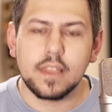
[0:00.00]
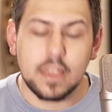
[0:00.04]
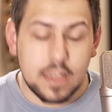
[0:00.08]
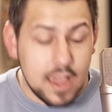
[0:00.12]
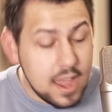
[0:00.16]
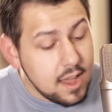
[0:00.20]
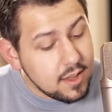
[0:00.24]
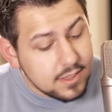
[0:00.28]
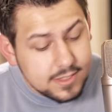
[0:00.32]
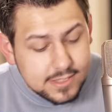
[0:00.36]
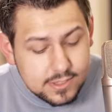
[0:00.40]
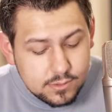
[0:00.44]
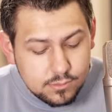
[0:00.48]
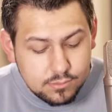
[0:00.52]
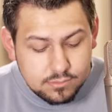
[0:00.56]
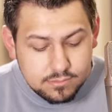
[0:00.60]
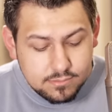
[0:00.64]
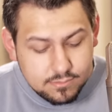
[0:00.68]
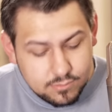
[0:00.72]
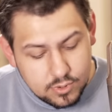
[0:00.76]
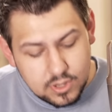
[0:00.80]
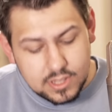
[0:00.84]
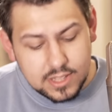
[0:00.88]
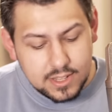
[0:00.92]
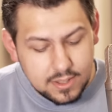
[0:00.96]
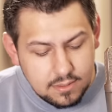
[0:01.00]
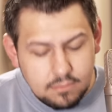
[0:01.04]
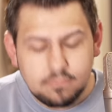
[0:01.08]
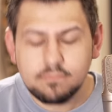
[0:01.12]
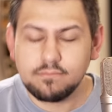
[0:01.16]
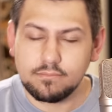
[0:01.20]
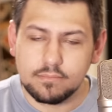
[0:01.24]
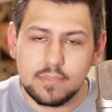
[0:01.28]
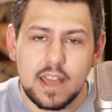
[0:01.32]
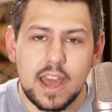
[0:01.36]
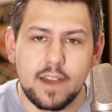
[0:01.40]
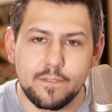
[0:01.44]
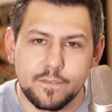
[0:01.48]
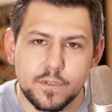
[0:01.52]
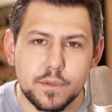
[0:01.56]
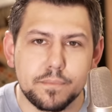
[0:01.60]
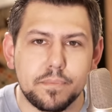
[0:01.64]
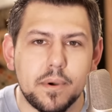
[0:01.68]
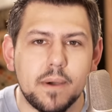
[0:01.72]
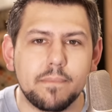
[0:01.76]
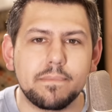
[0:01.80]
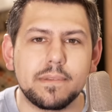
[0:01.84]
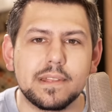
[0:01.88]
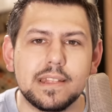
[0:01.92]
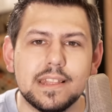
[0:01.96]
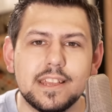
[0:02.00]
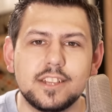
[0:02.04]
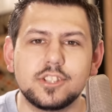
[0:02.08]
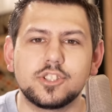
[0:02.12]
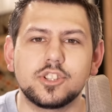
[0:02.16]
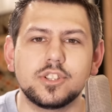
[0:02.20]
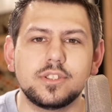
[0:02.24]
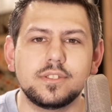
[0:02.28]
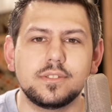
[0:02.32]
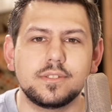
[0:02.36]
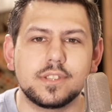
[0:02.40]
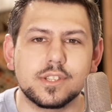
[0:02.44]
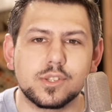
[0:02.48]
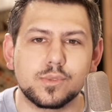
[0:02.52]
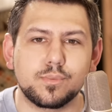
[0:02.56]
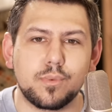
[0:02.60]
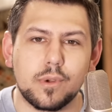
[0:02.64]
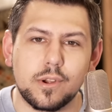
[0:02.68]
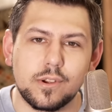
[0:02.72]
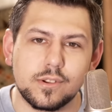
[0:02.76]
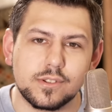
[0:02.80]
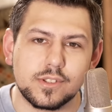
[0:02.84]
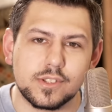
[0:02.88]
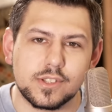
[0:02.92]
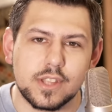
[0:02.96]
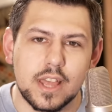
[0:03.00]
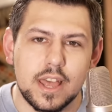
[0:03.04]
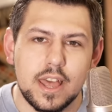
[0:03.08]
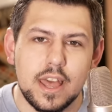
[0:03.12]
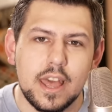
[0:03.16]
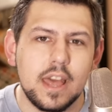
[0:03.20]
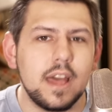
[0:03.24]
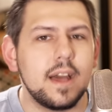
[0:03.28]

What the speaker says: Yeah, it's really half the population dispersed.